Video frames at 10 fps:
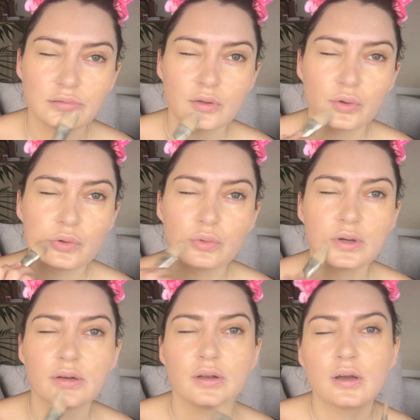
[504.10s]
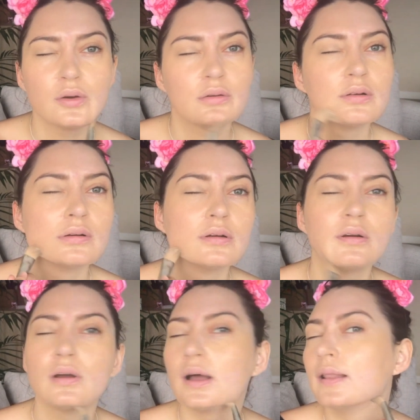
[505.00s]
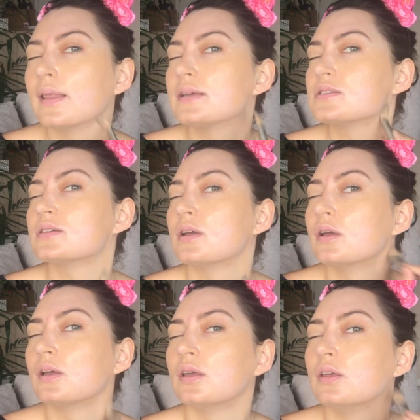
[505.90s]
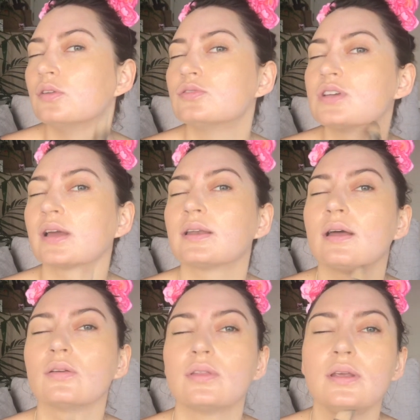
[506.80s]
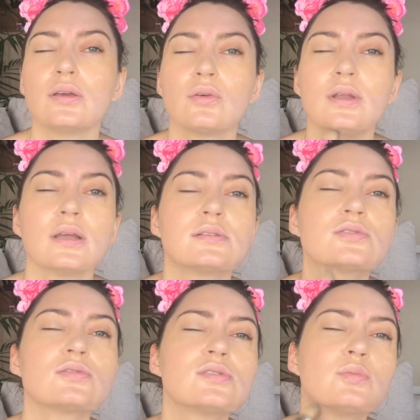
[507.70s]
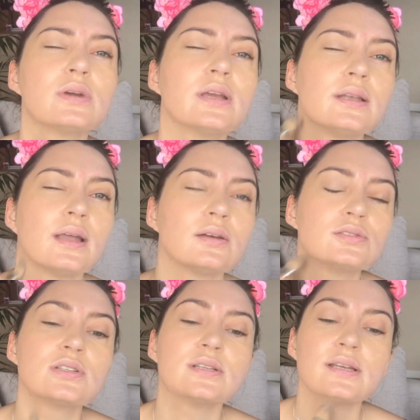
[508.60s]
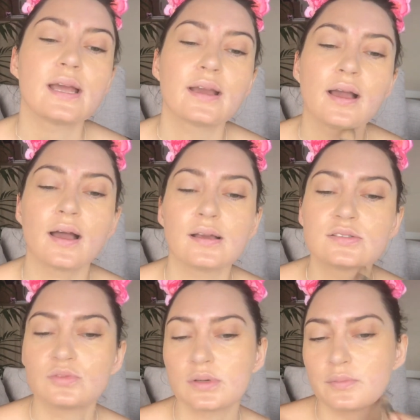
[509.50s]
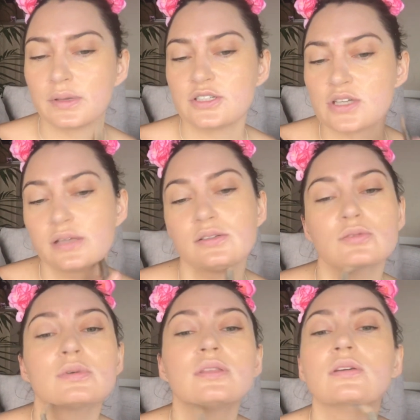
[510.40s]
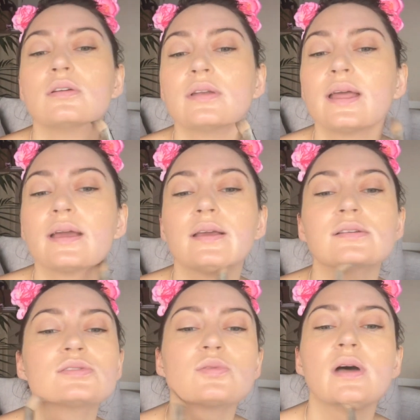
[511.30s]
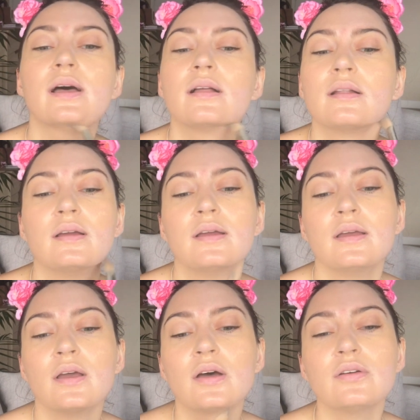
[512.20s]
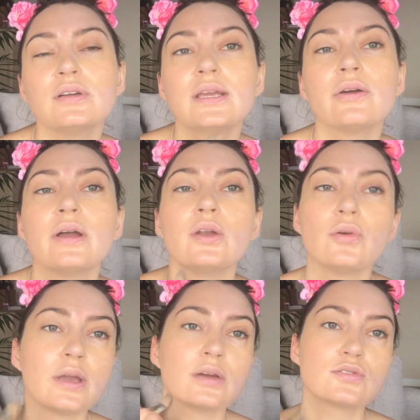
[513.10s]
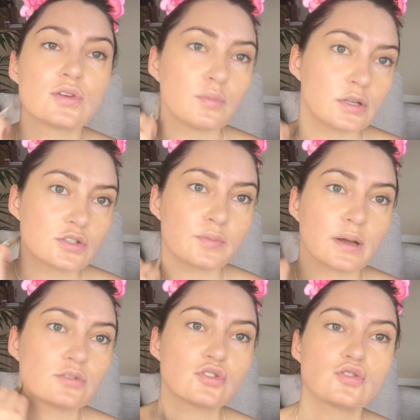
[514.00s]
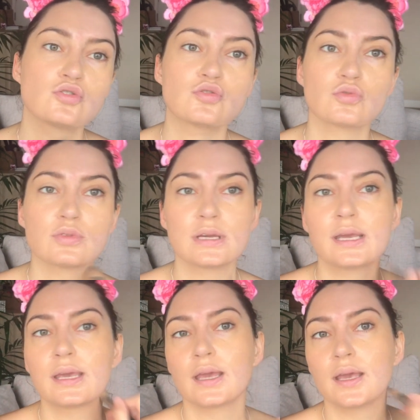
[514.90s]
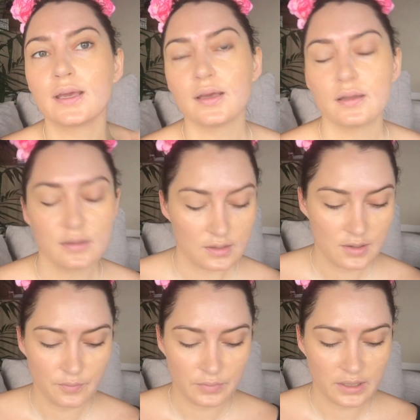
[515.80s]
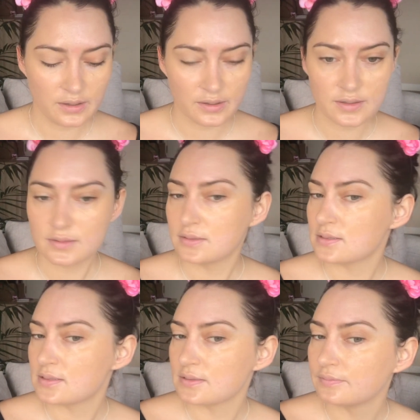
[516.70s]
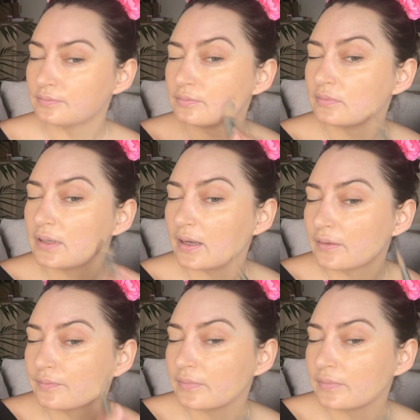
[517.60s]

So you wouldn't know unless you checked out the ingredients. Also bring it down to the neck, guys. You want to be gentle with your neck as well. Over here, I don't care so much about streaking because, yeah,